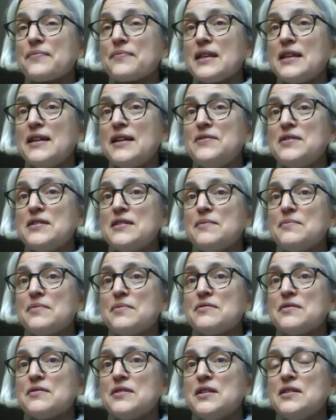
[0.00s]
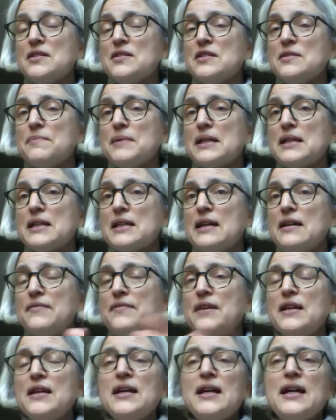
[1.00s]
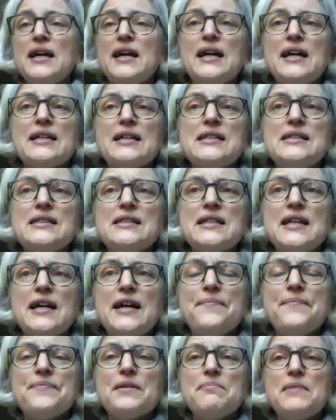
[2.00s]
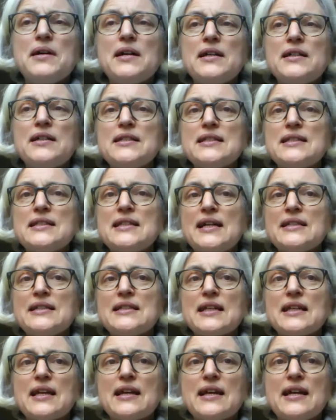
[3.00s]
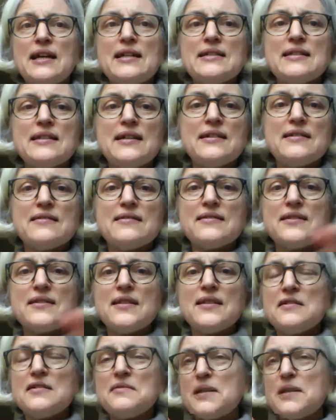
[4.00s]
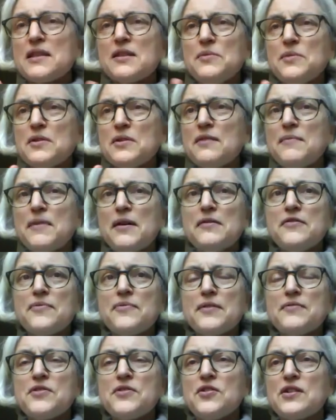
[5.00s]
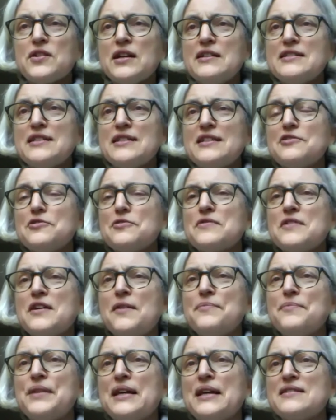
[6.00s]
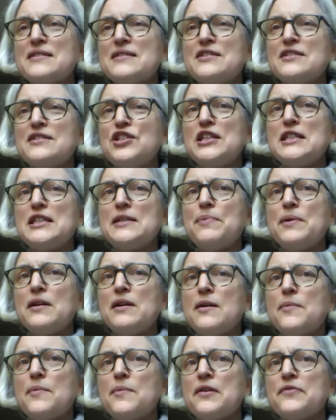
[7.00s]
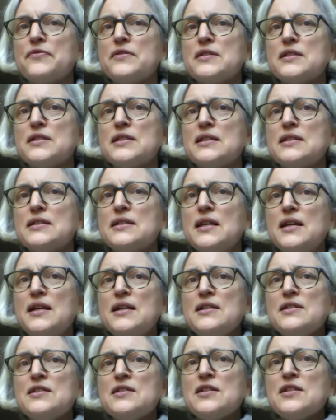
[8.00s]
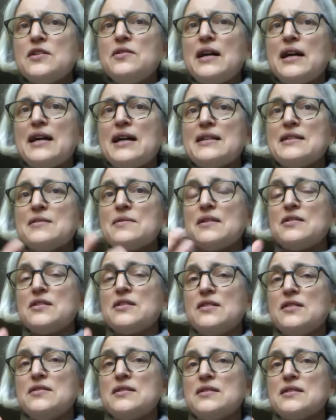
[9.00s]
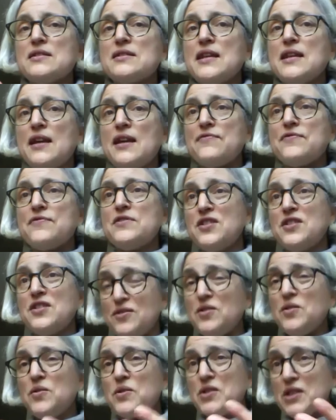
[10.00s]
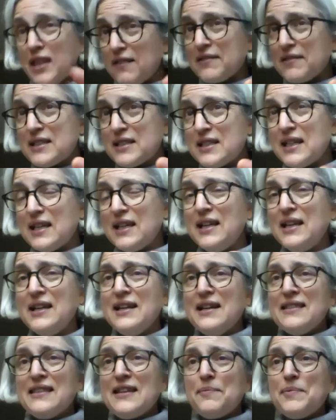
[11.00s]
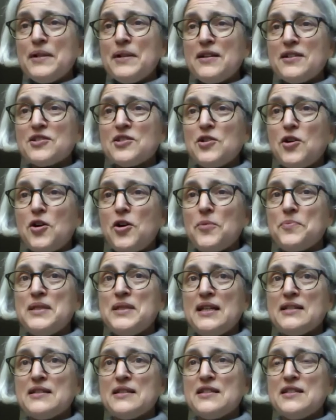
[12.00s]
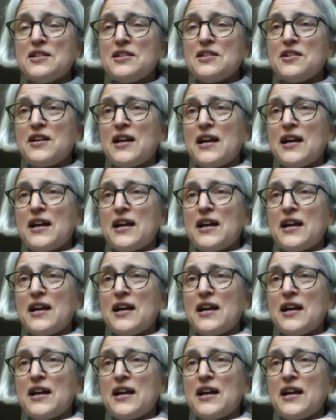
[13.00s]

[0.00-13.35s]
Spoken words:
give to them through the Big Give? And my understanding is, and Sahil and Bethy will correct me if I'm wrong, is it sort of come down to GDPR preferences. So as donors give to your charity, they'll be asked to opt in to